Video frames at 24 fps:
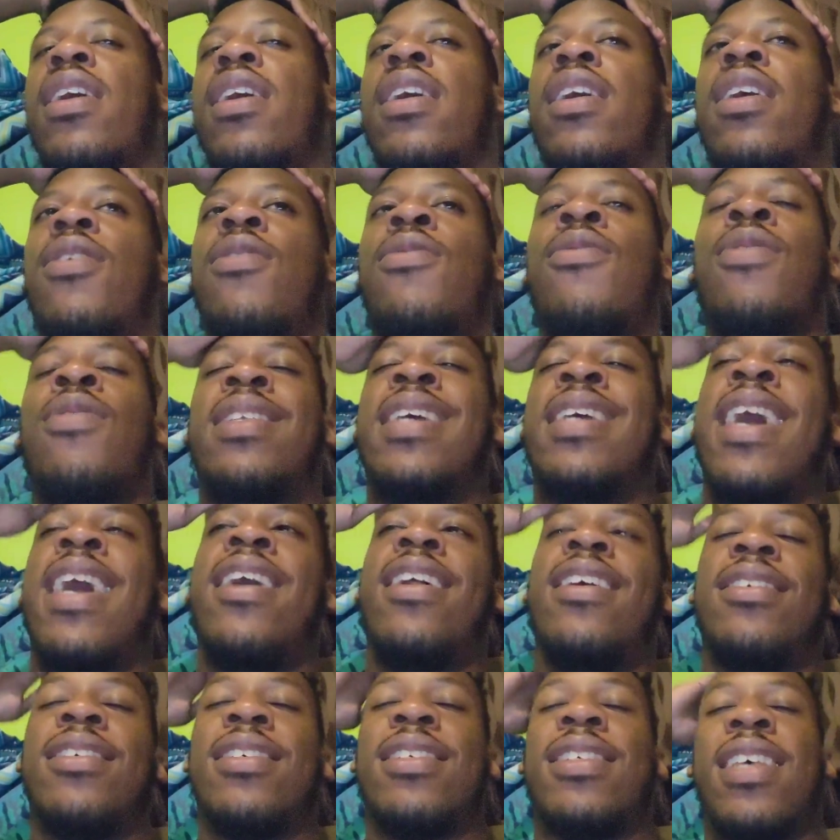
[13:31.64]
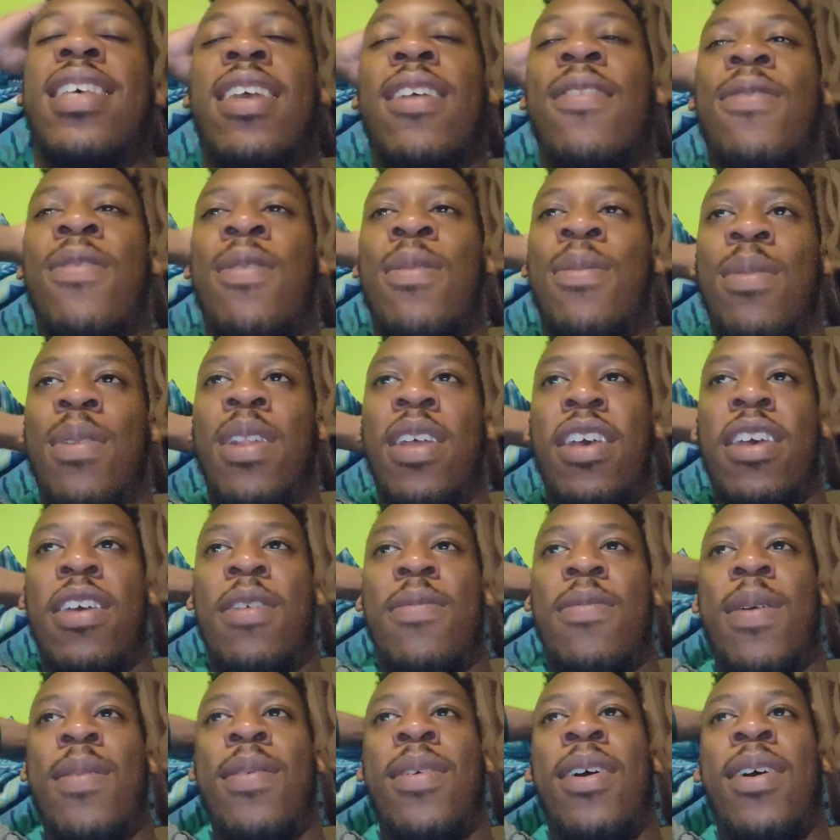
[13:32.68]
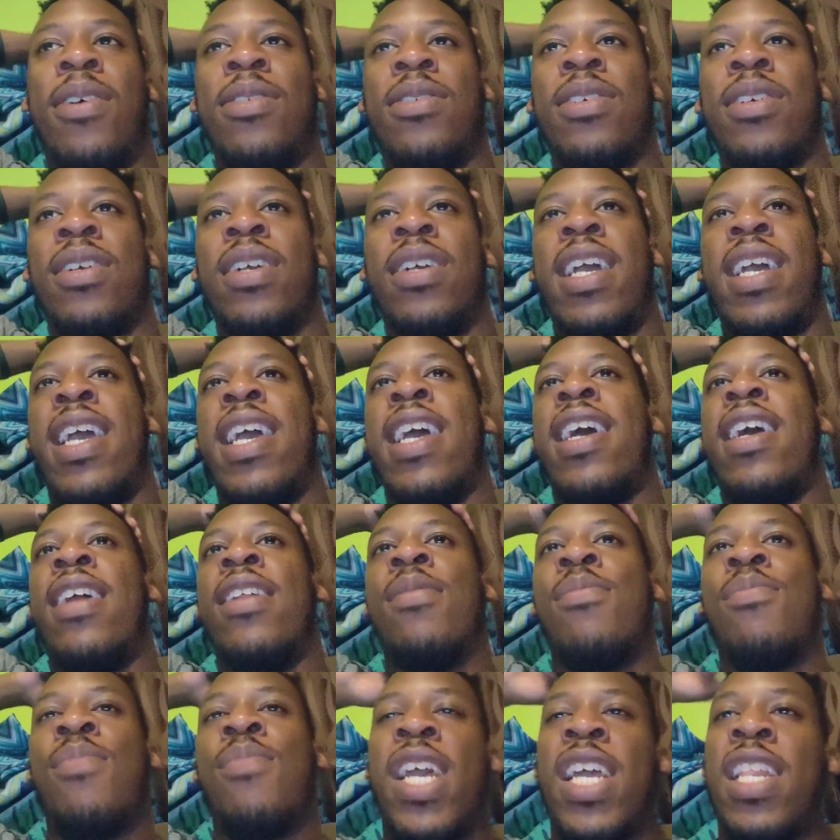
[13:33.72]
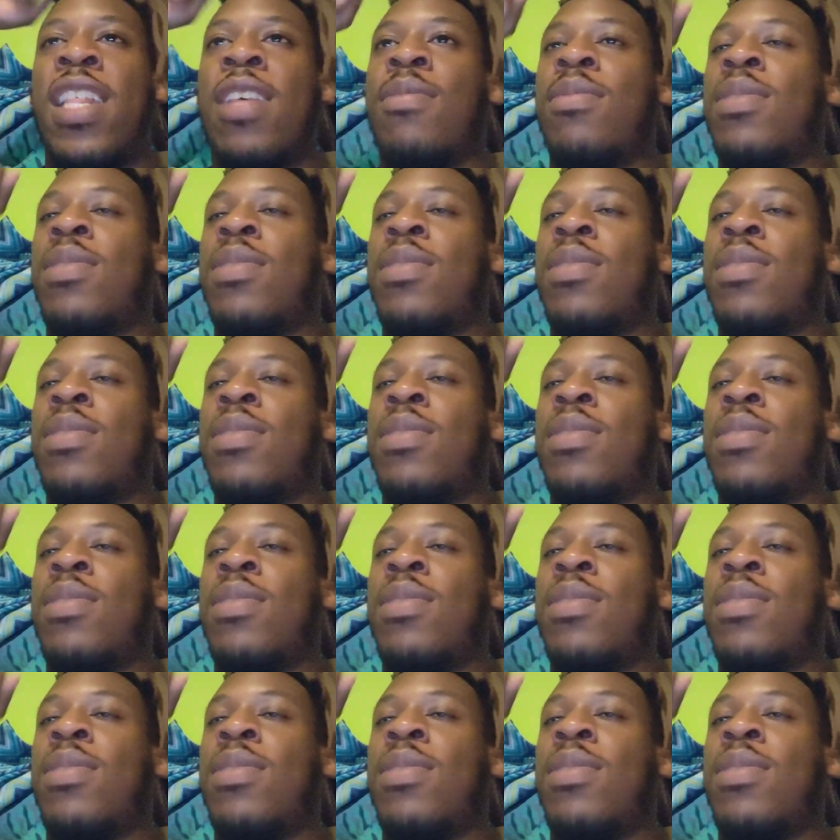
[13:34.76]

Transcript: retired, I should say, from the hip hop culture and made their